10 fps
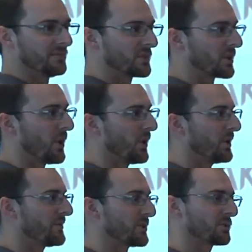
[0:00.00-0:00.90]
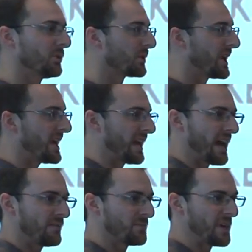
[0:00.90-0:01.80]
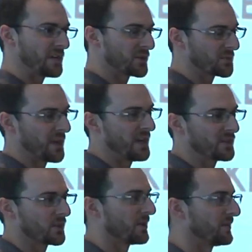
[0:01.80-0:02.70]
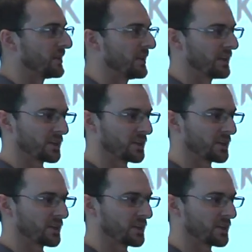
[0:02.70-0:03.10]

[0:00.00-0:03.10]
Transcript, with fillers: So if a school can't have a makerspace or if a,